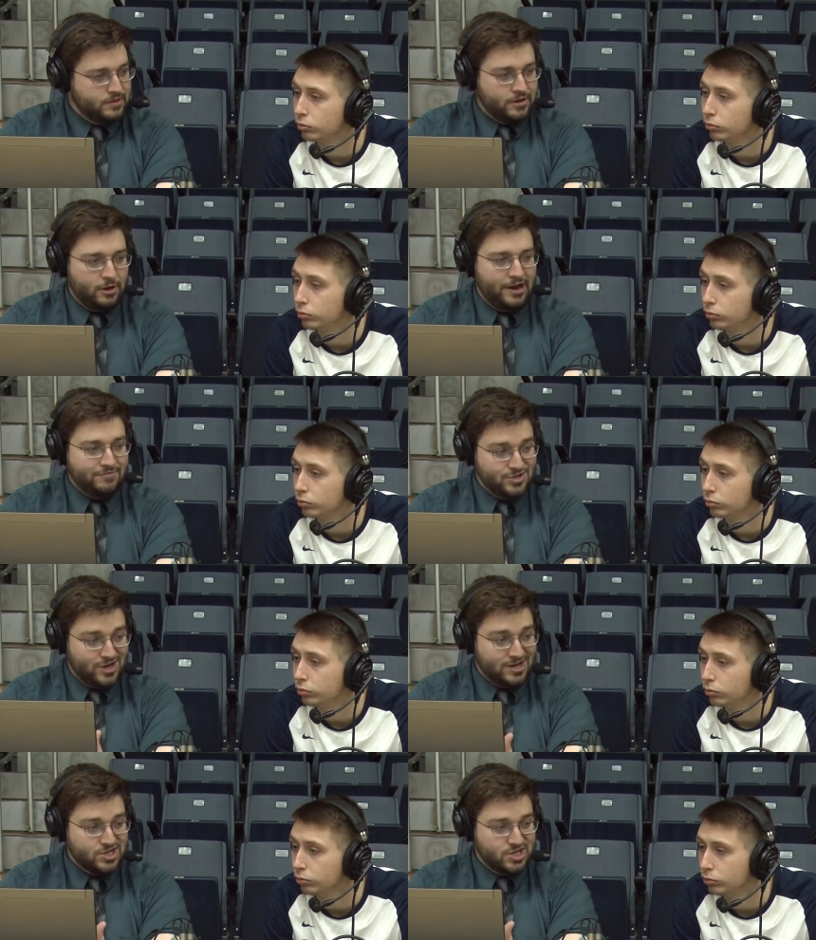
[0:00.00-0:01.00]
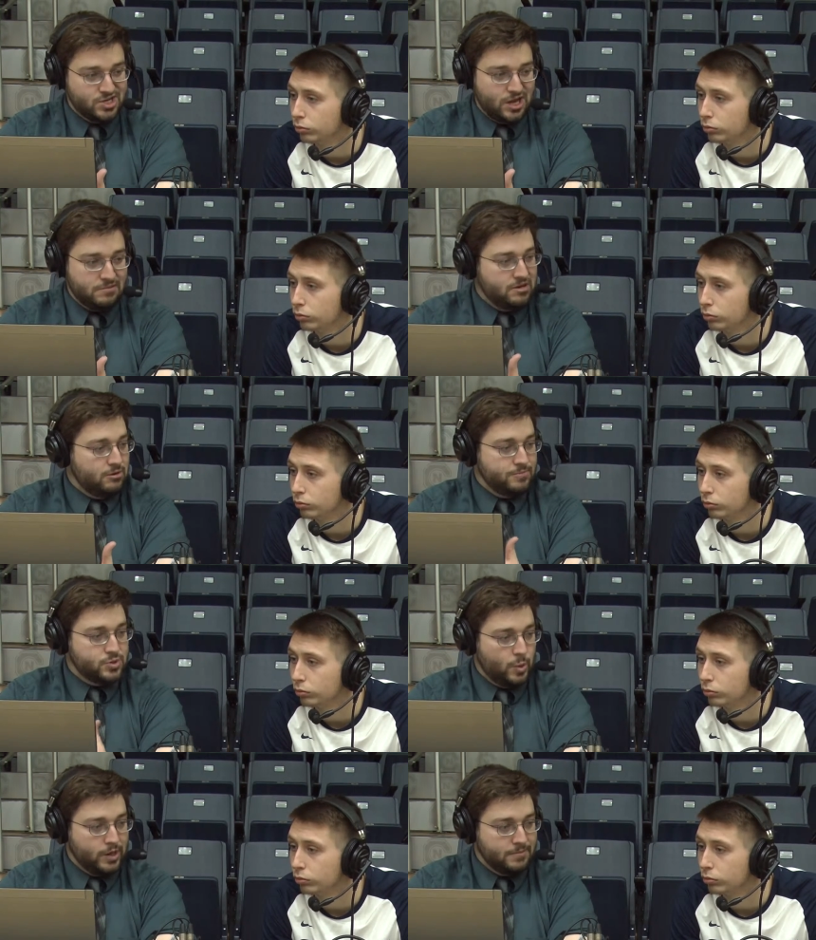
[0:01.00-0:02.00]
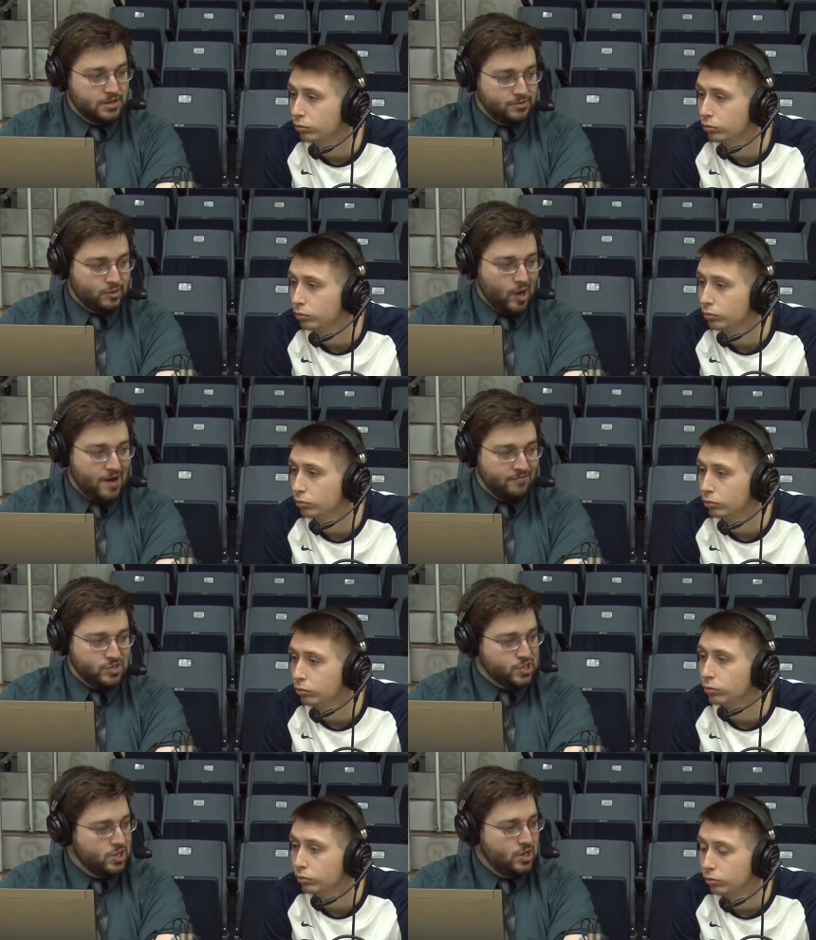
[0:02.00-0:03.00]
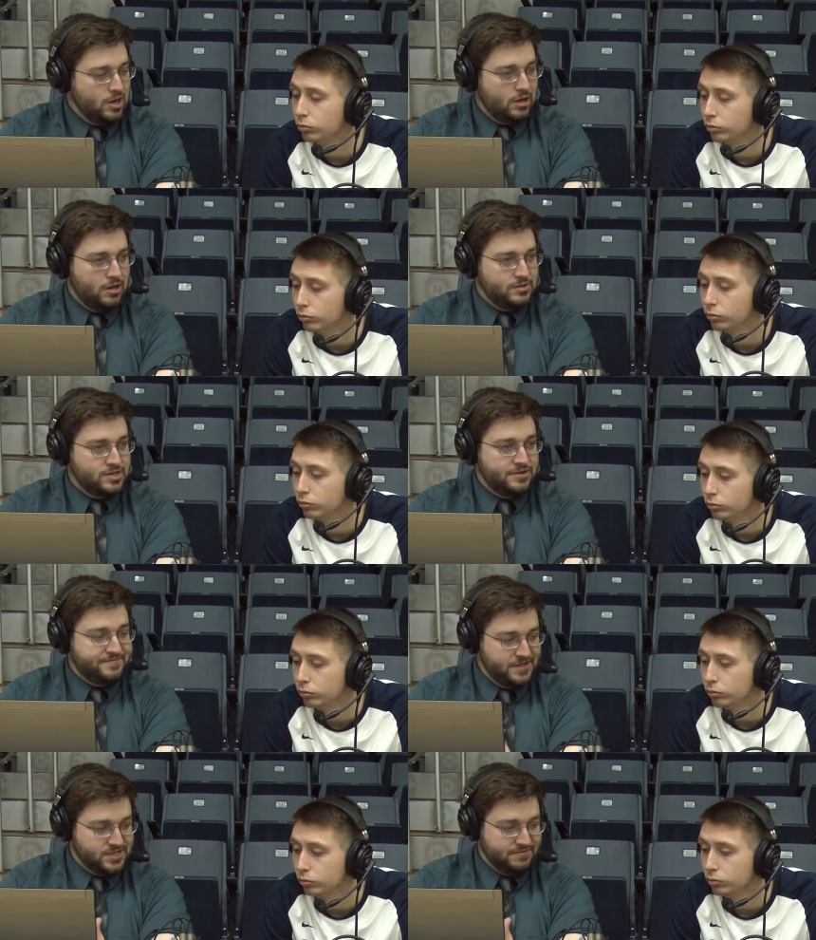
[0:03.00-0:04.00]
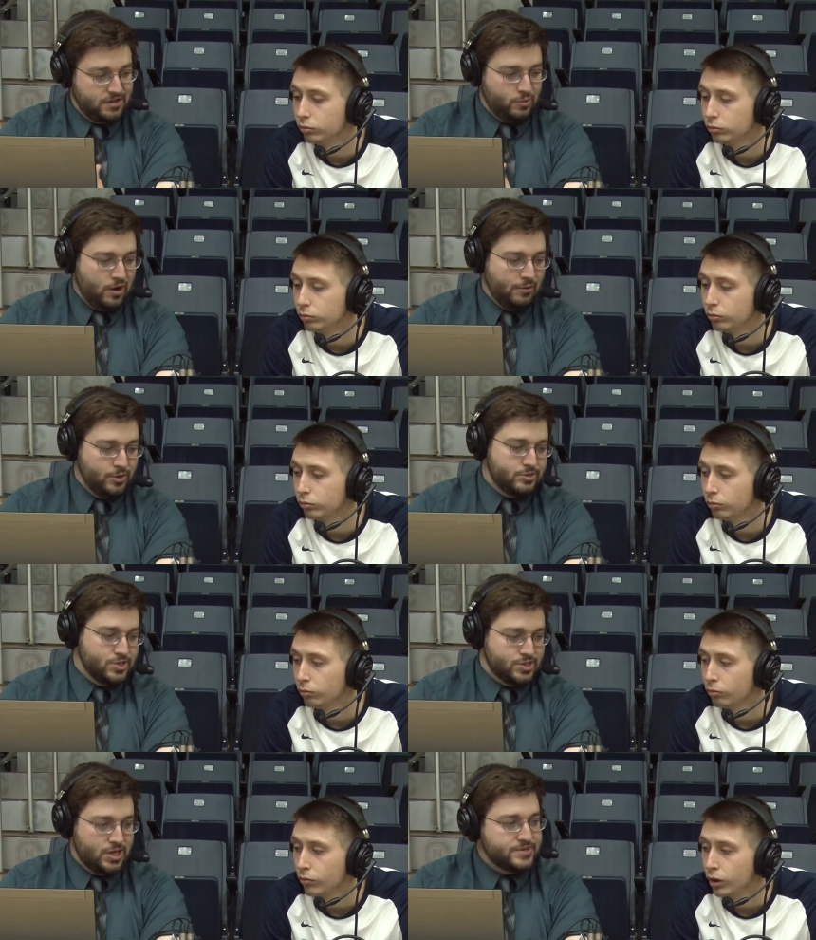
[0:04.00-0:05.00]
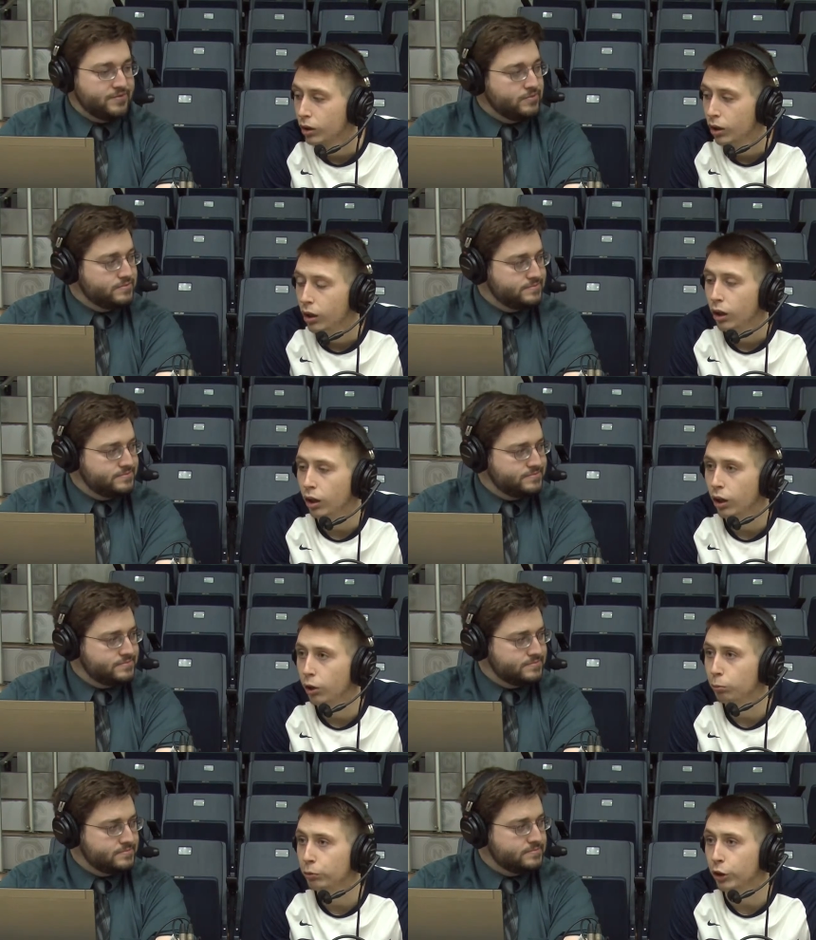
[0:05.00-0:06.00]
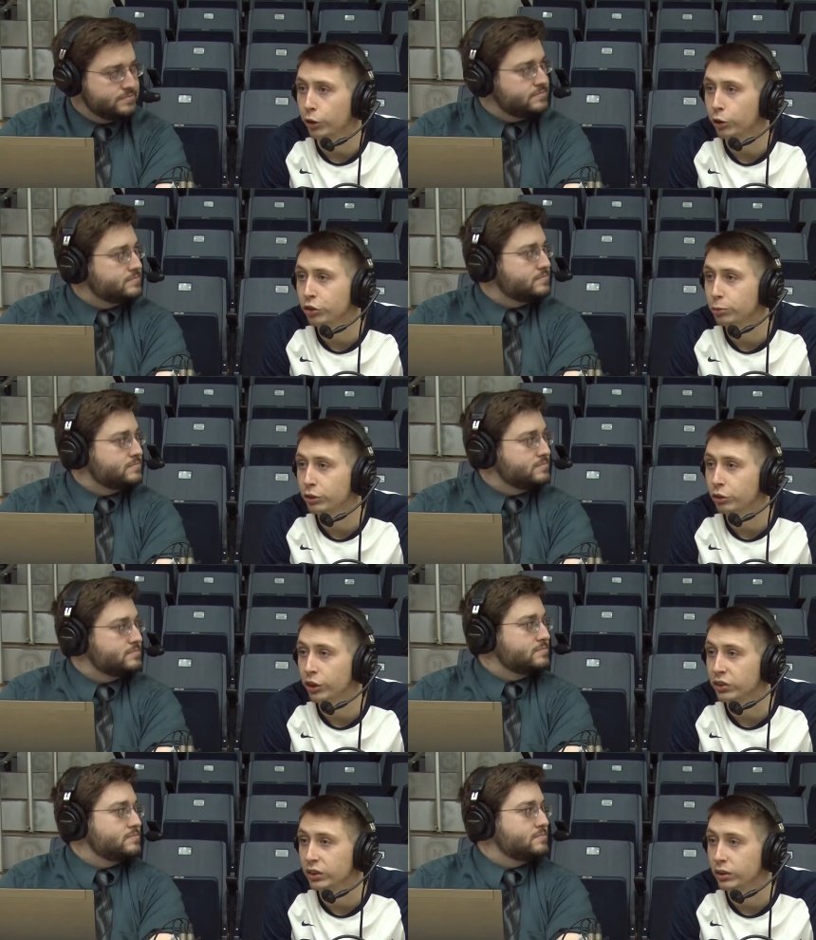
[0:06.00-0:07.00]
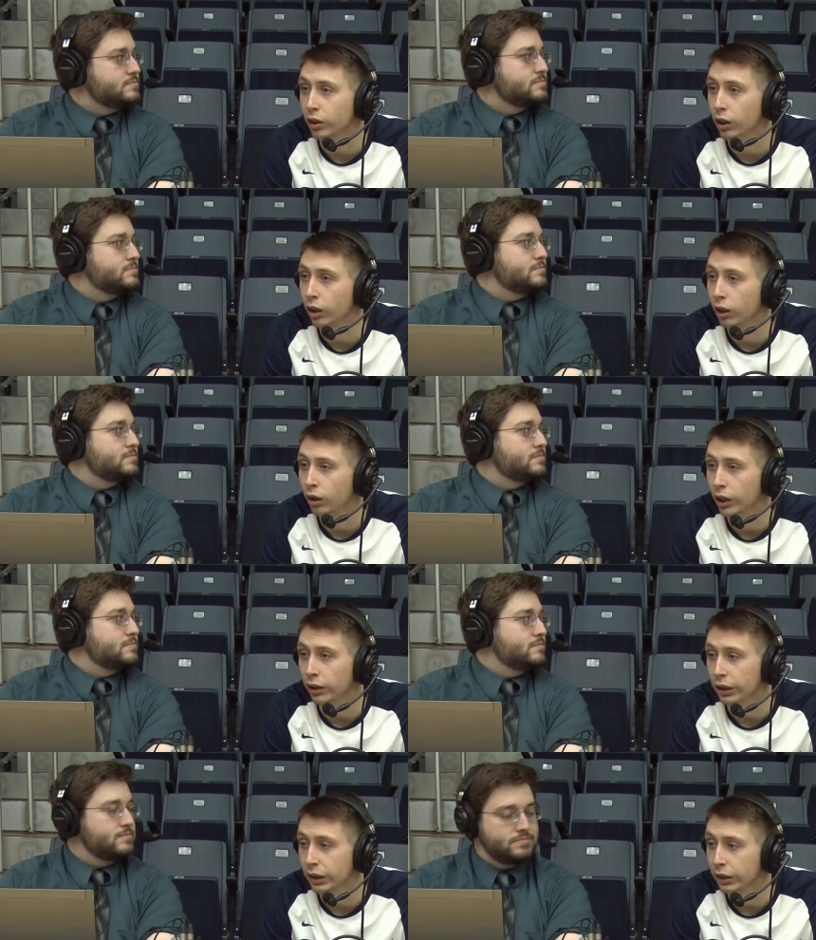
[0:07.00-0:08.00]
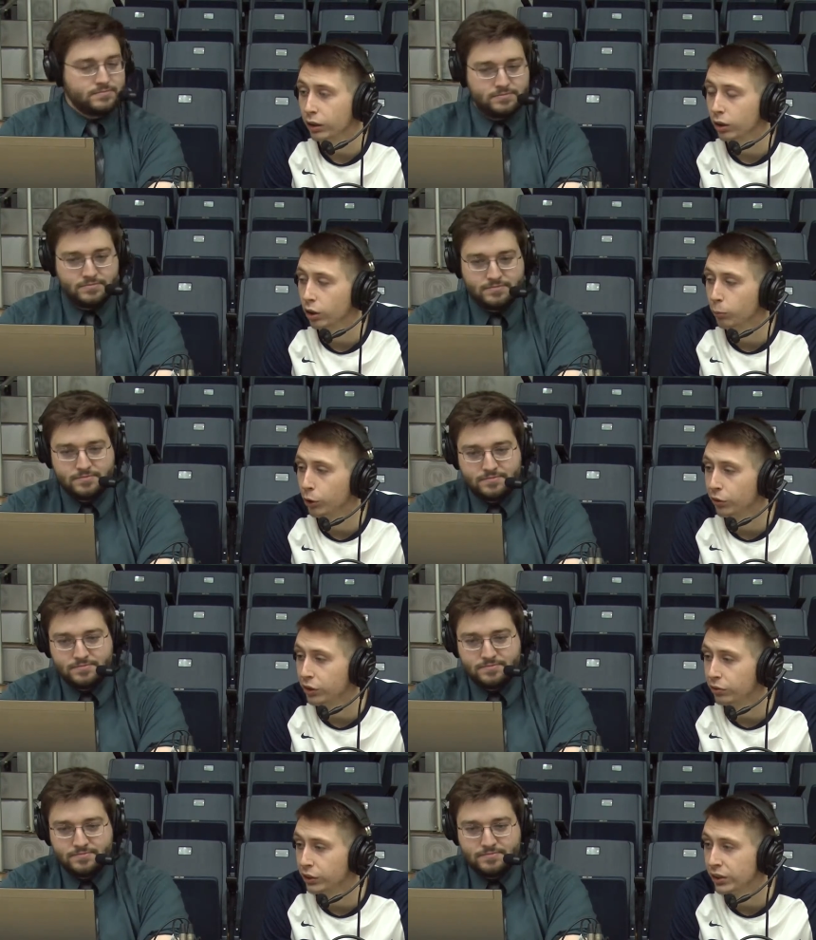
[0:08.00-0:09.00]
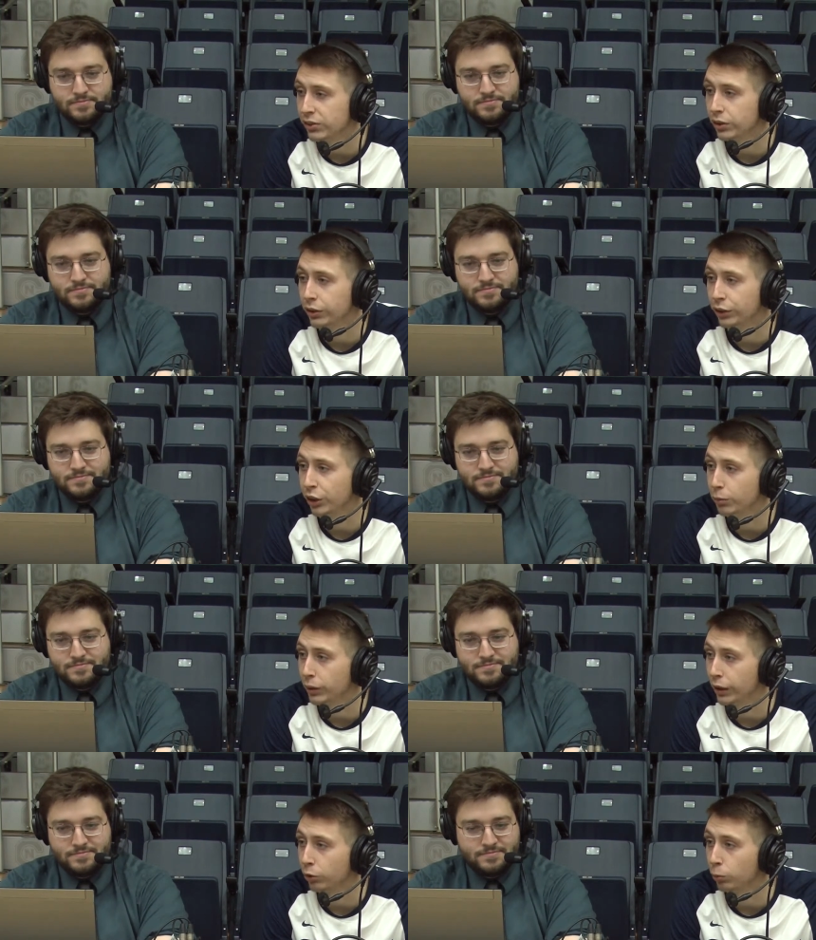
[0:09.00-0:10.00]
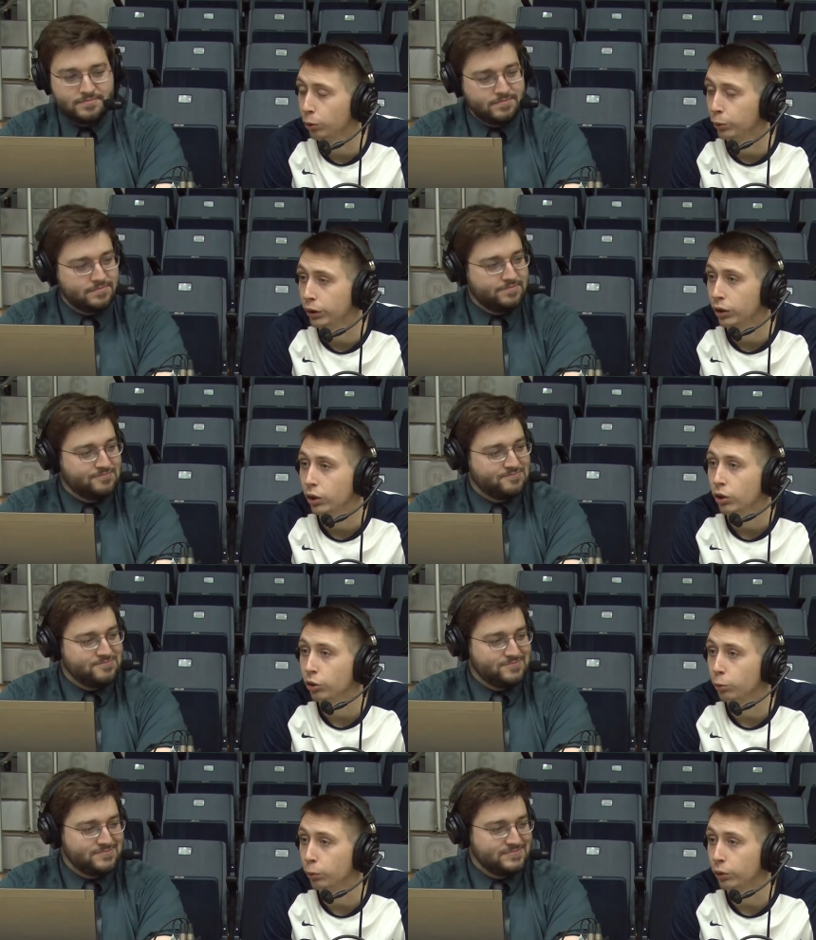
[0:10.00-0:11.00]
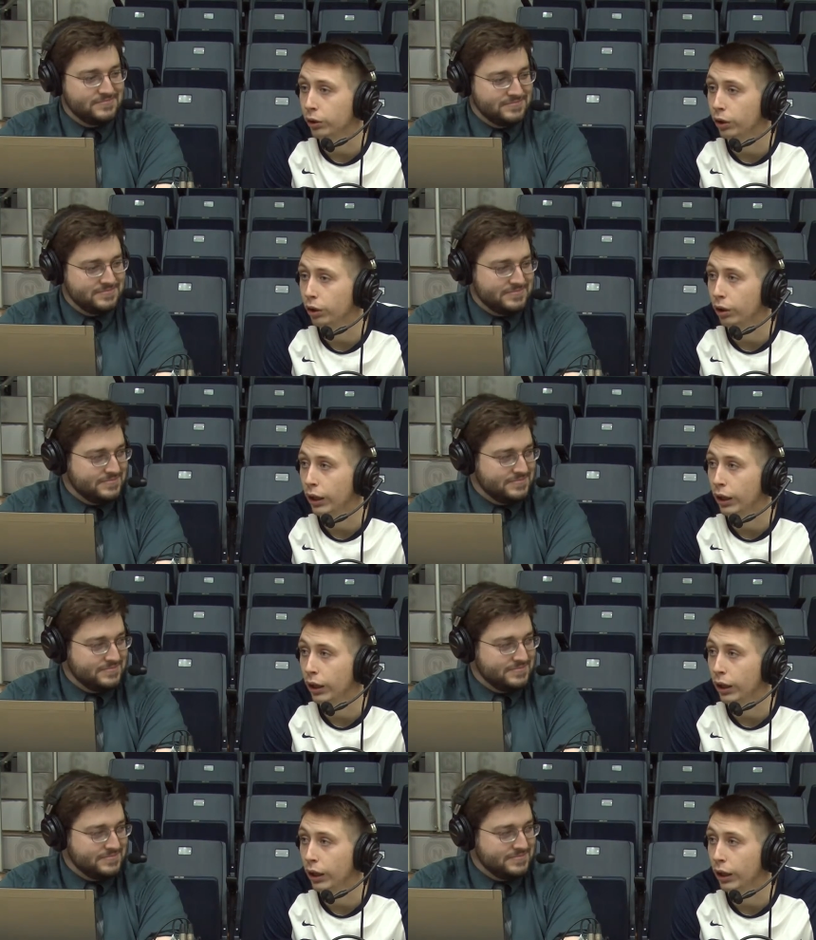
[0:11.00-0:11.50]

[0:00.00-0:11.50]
Speaker 1: and averaging 86 a game. You hold them 20 below their average. Uh, defensively, why were you successful?
Speaker 2: Um, you know, coach has been stressing uh, a lot lately um, our defense and getting back to where we to where we uh,